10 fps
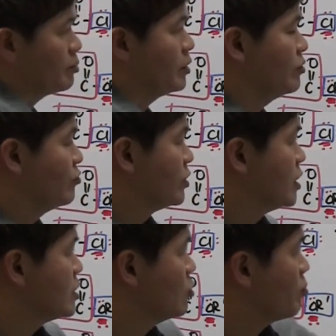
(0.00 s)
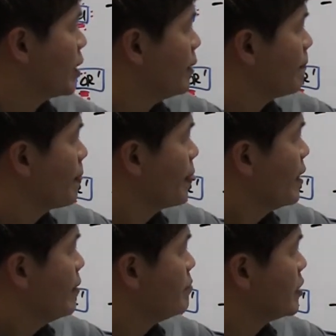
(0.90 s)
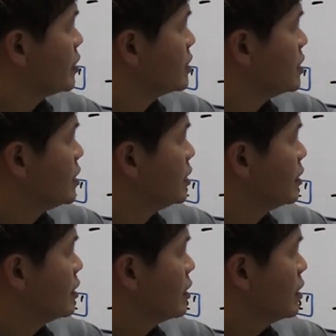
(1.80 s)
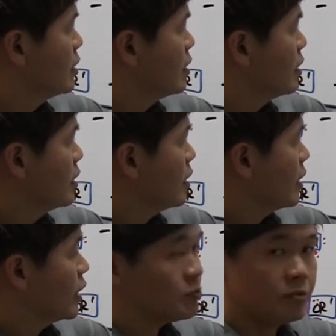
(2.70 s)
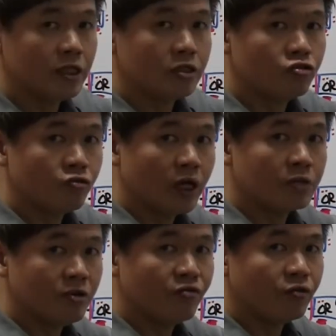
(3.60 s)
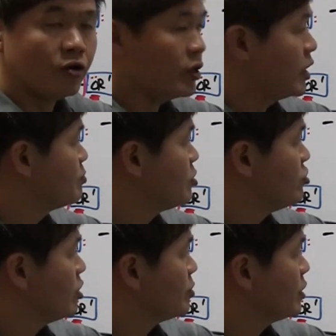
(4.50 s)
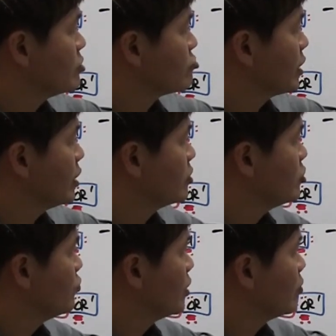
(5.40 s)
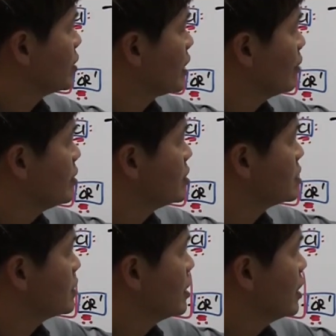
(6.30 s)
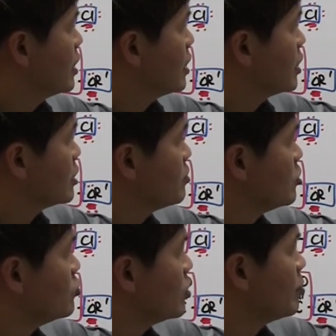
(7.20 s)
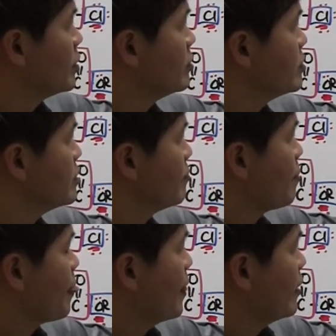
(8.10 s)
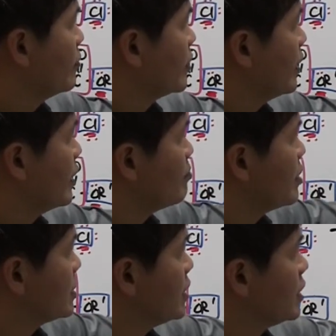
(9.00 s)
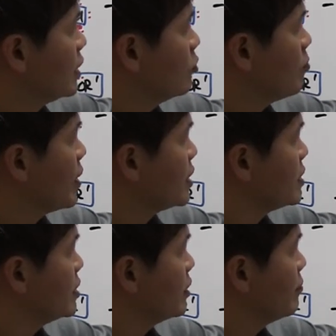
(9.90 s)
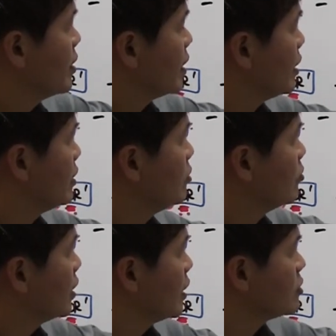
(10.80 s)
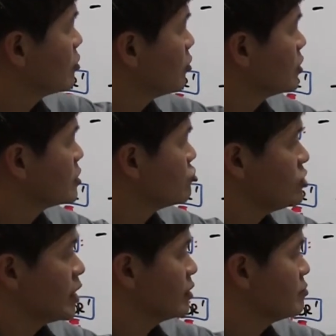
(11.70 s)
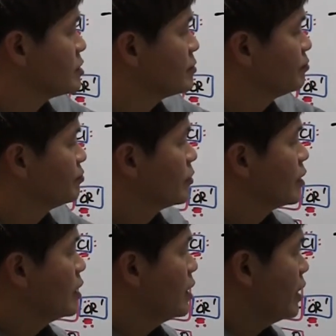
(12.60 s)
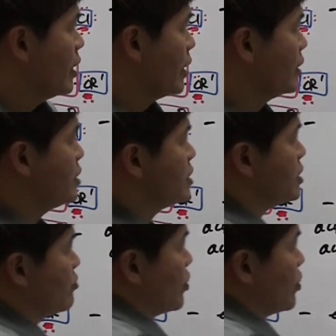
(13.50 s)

happen for this lone pair because the S P three orbitals, right, can actually overlap with the carbons, S P two orbitals, okay, and basically the lone pairs here can delocalize across three atoms. And this is the